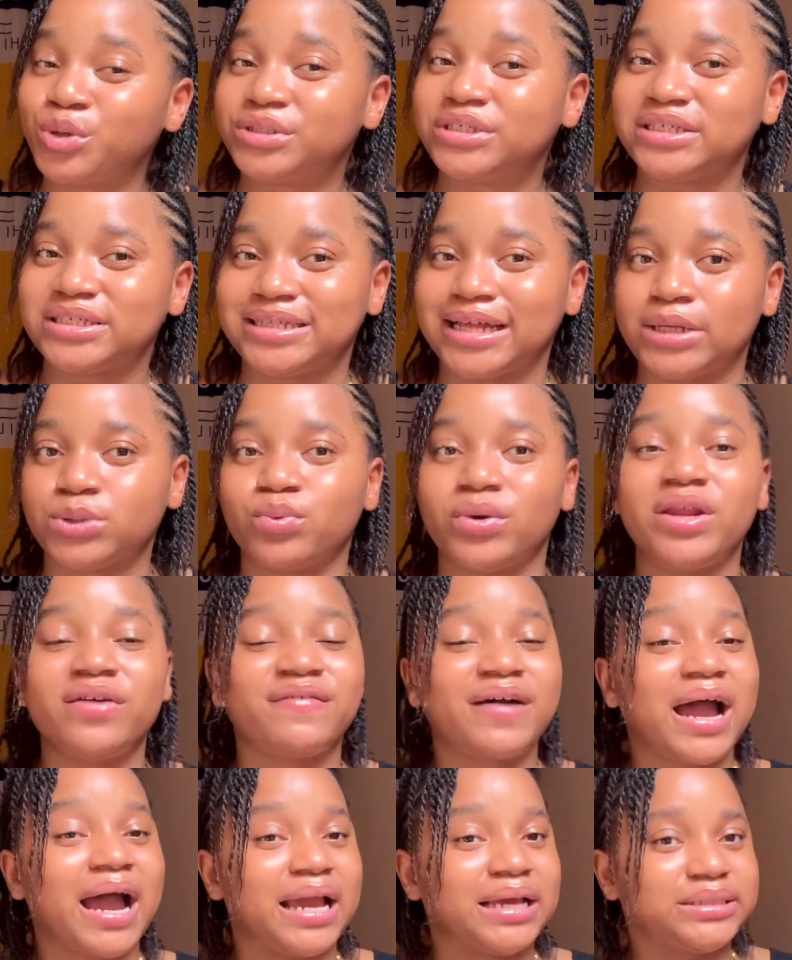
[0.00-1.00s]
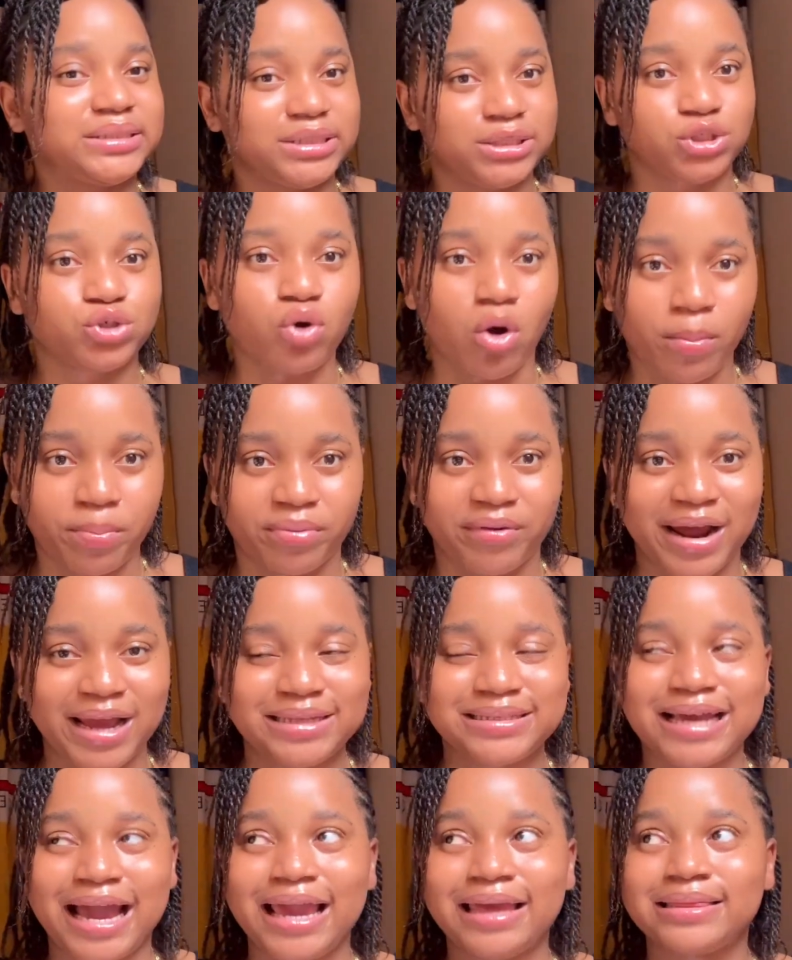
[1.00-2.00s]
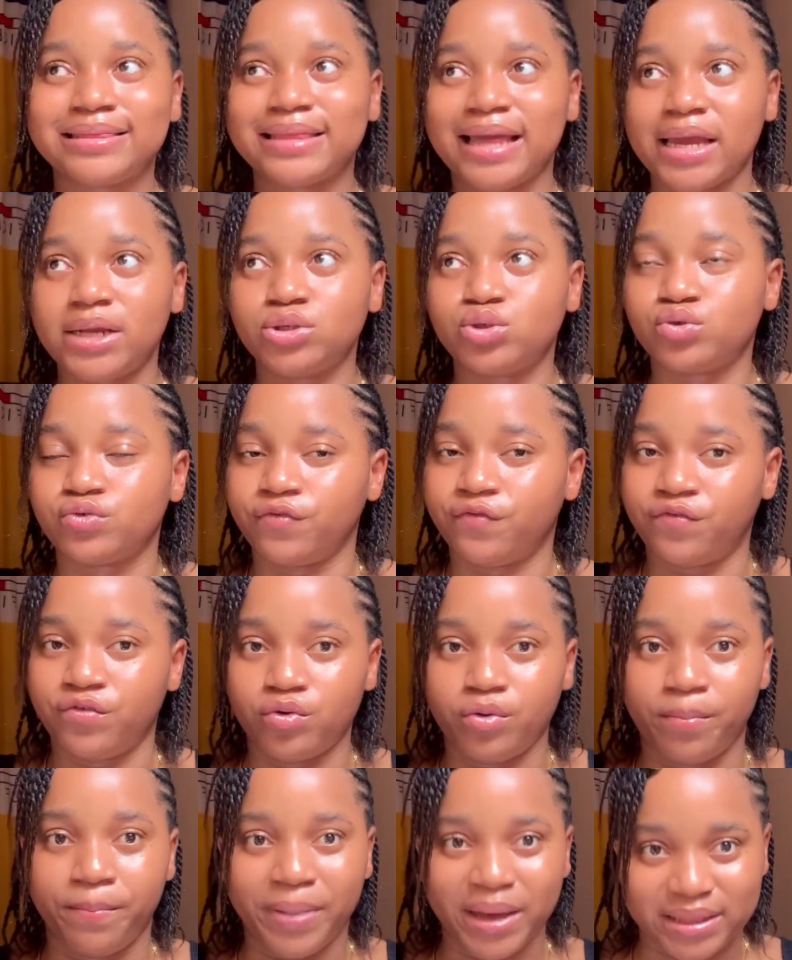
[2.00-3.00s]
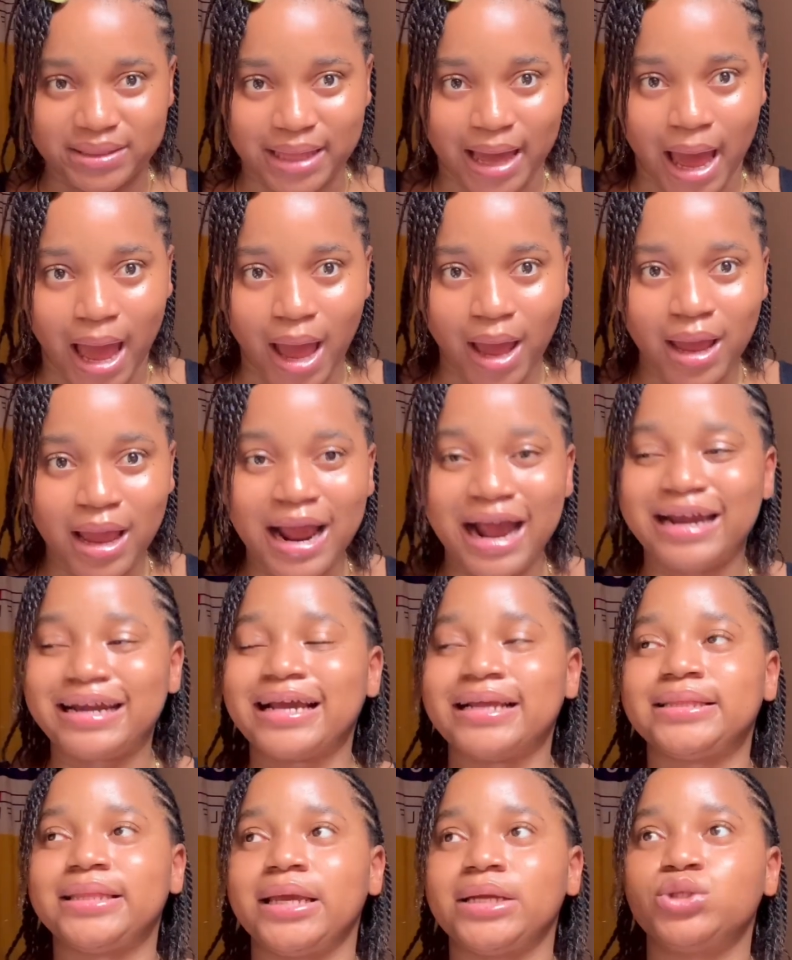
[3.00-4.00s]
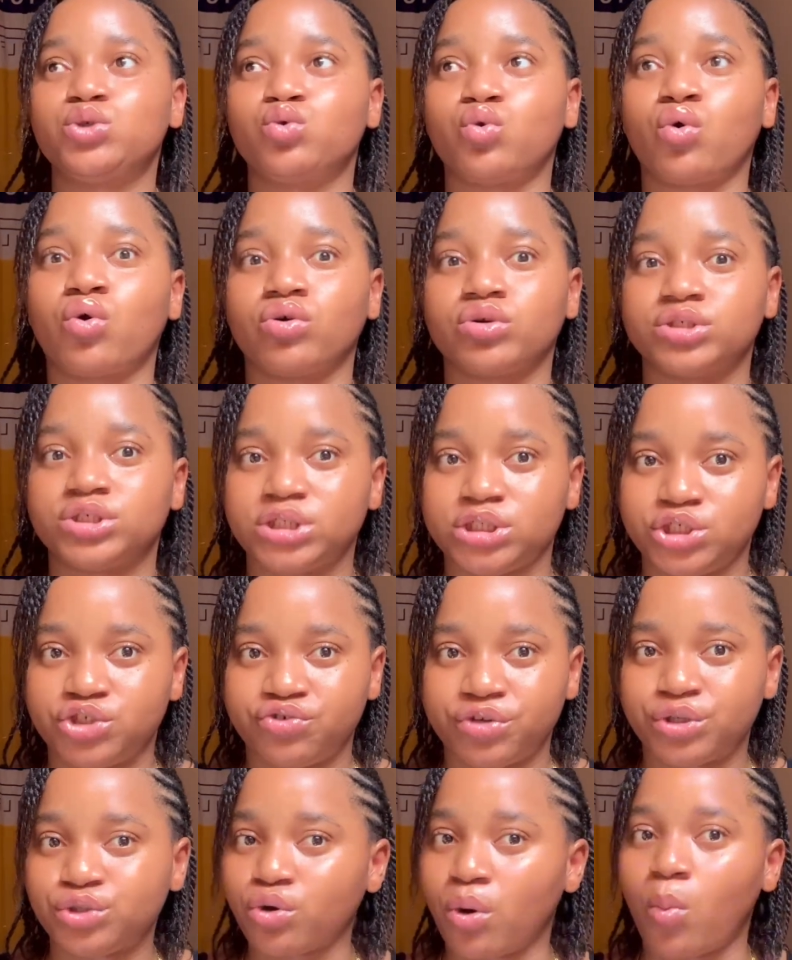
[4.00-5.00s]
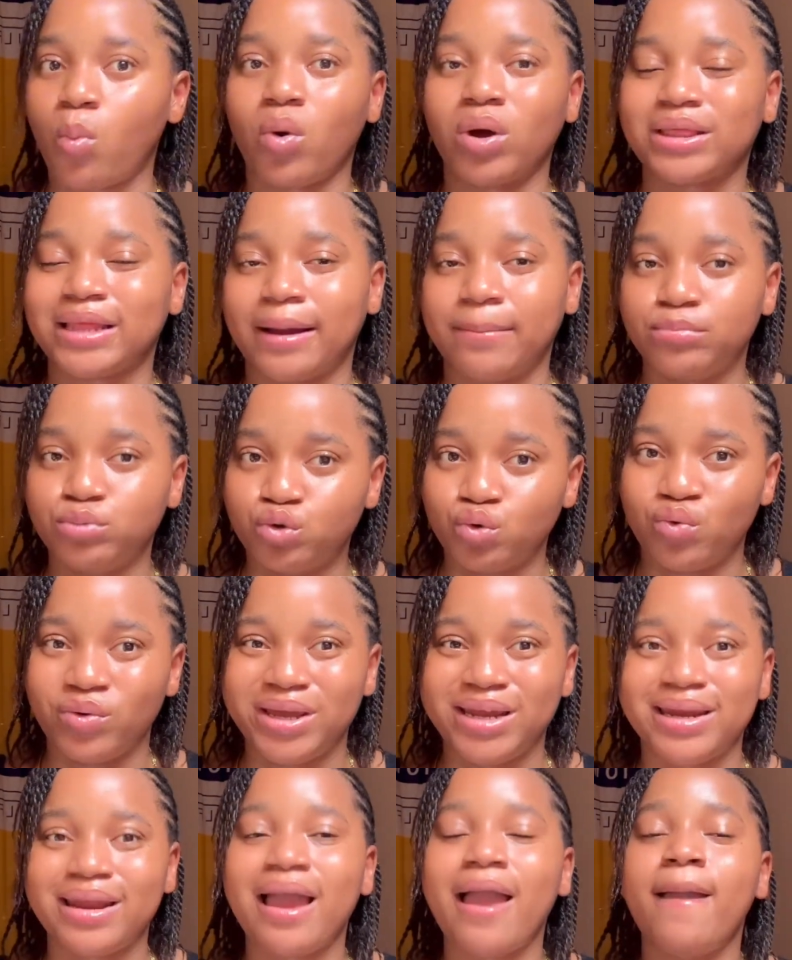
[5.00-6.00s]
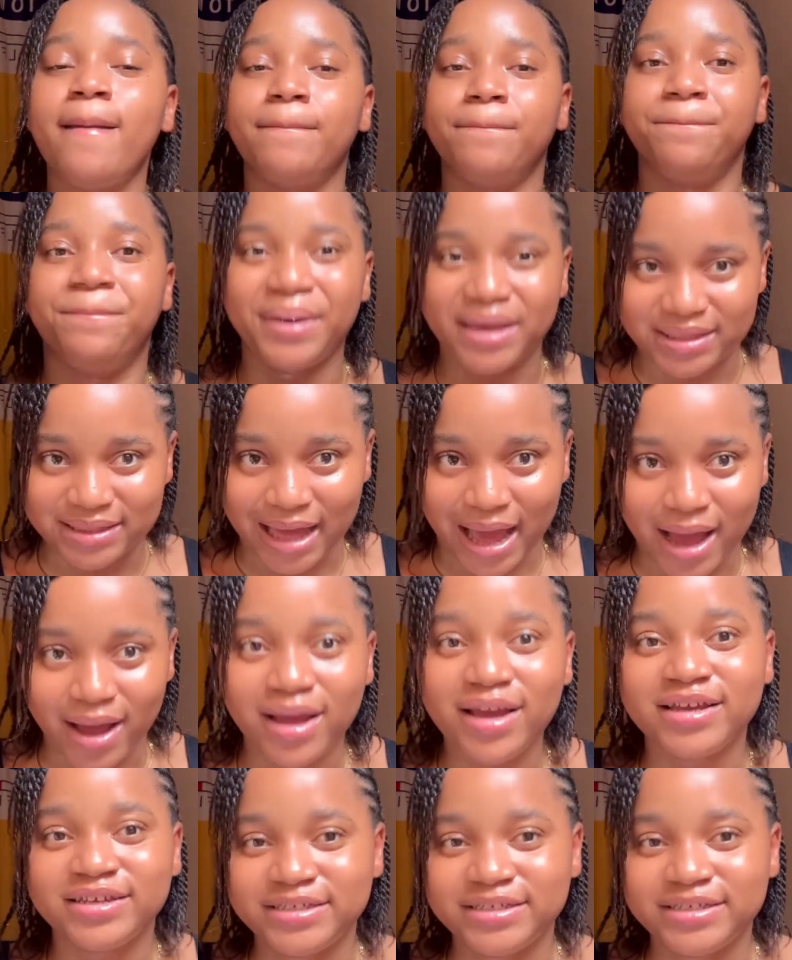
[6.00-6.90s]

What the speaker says: noticed that whenever I sit upright, I tend to feel better and I tend to concentrate on what I'm doing better.